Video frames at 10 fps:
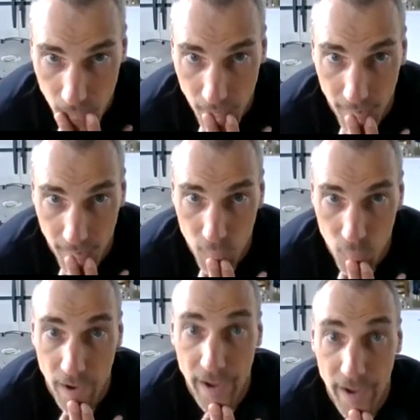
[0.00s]
All
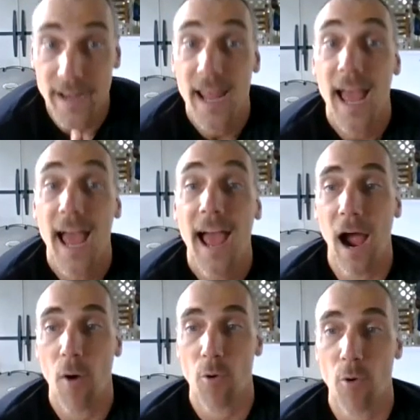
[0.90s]
right. How are
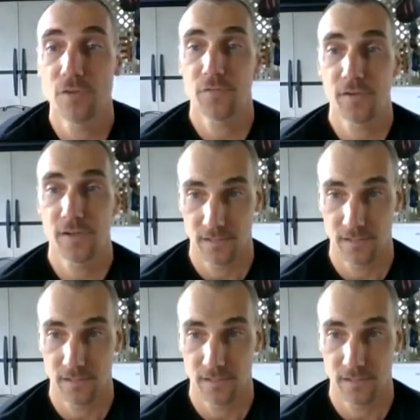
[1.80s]
you feeling?